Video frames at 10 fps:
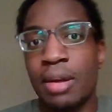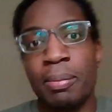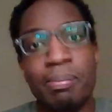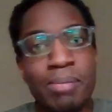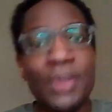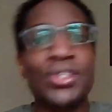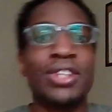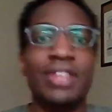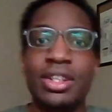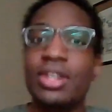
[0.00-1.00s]
Most
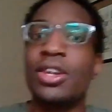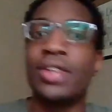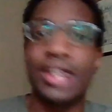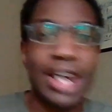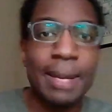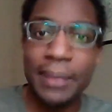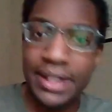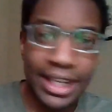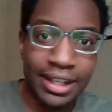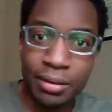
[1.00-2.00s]
of you know the comping
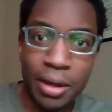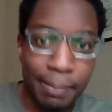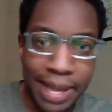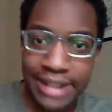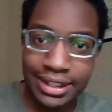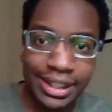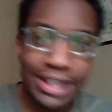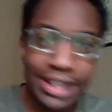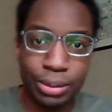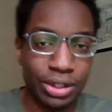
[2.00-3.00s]
data on batch
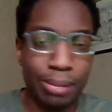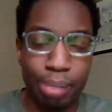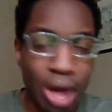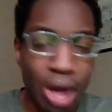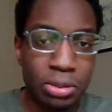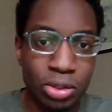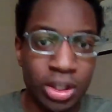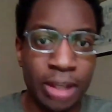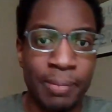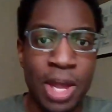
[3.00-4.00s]
leads was on
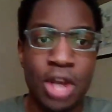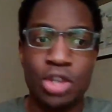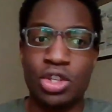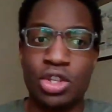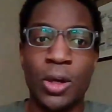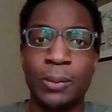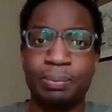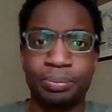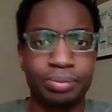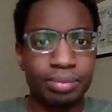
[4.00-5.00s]
PropStream.
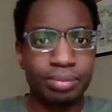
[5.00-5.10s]
So